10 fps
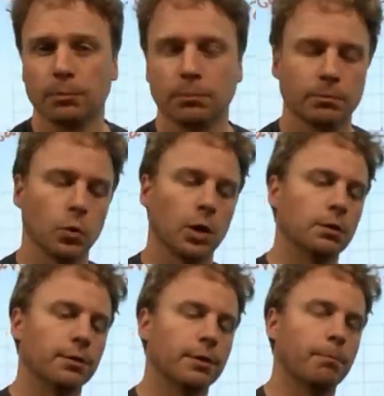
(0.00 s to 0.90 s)
Well,
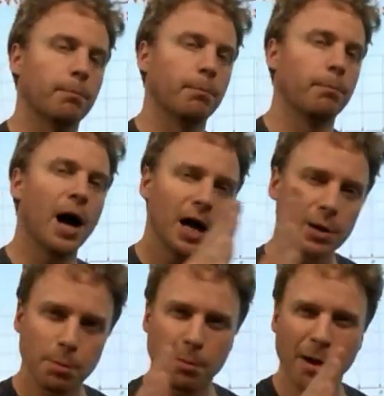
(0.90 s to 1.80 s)
the bottom
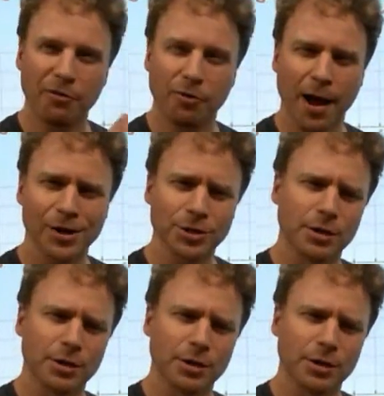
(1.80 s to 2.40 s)
of my fraction,